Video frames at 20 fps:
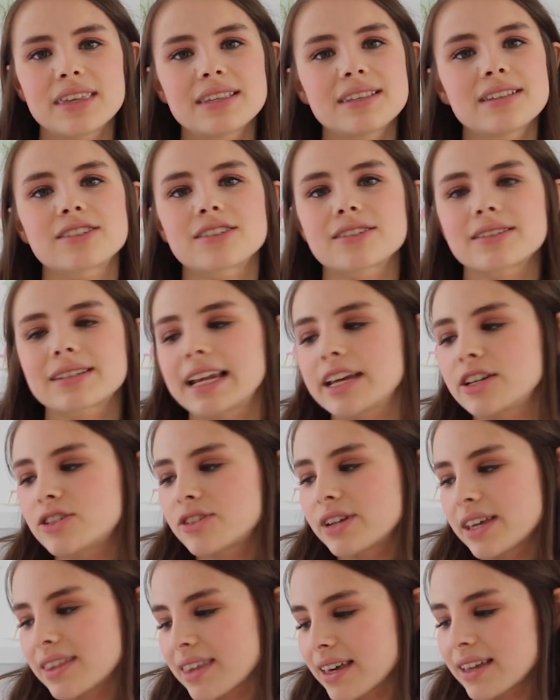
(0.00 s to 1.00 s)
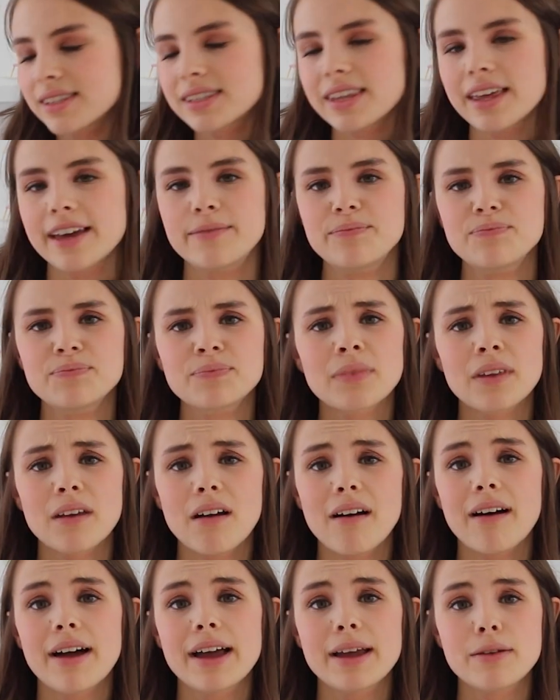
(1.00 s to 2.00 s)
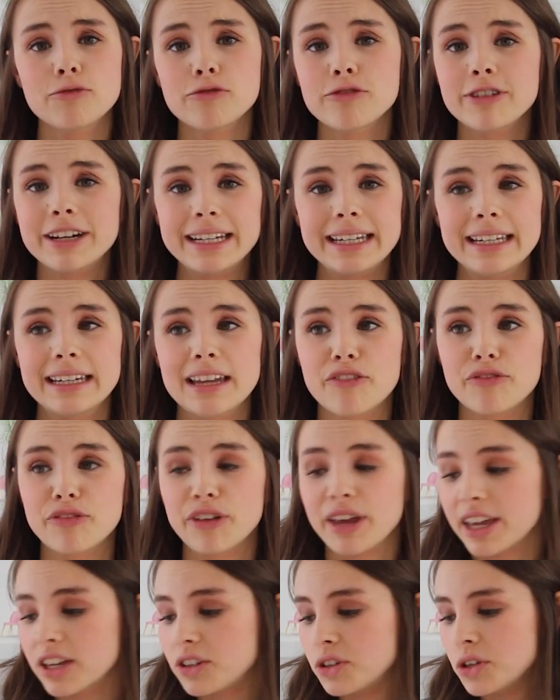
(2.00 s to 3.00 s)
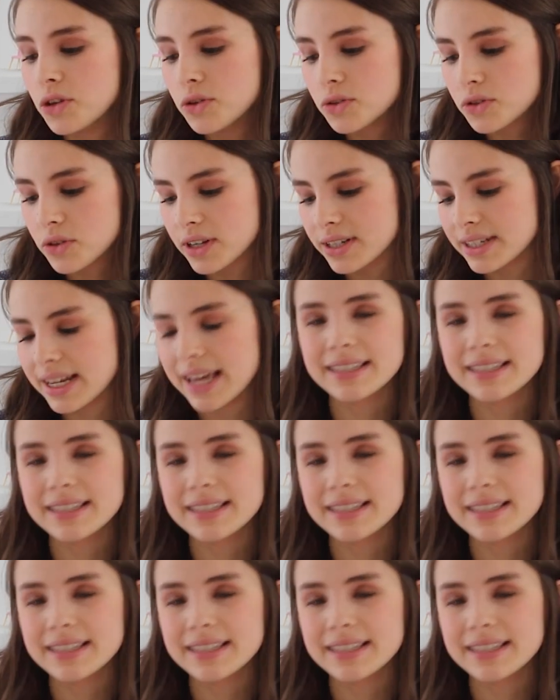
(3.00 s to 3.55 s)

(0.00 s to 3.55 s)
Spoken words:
This is just literally things that I'm really loving and use on a